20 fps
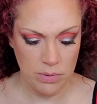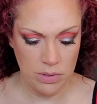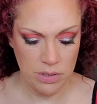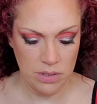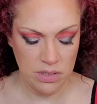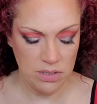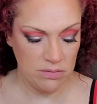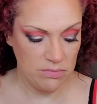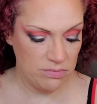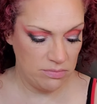I
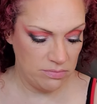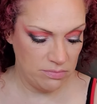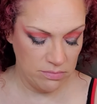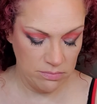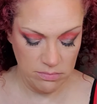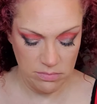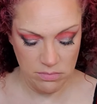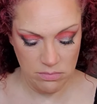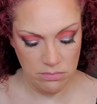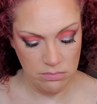believe.
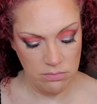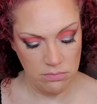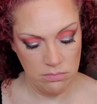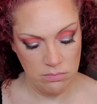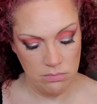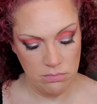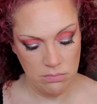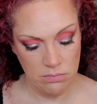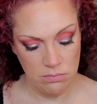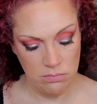
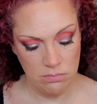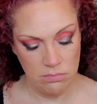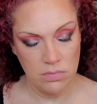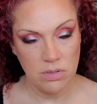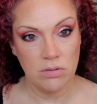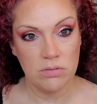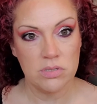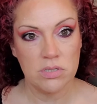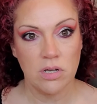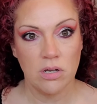
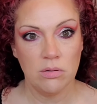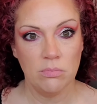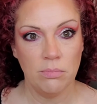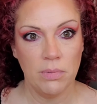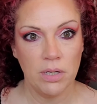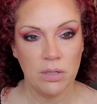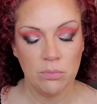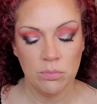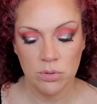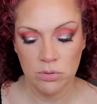No, it's called
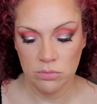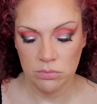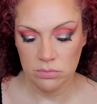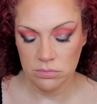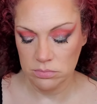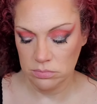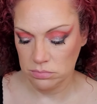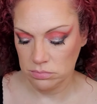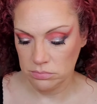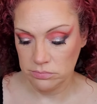Metal
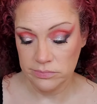Moon.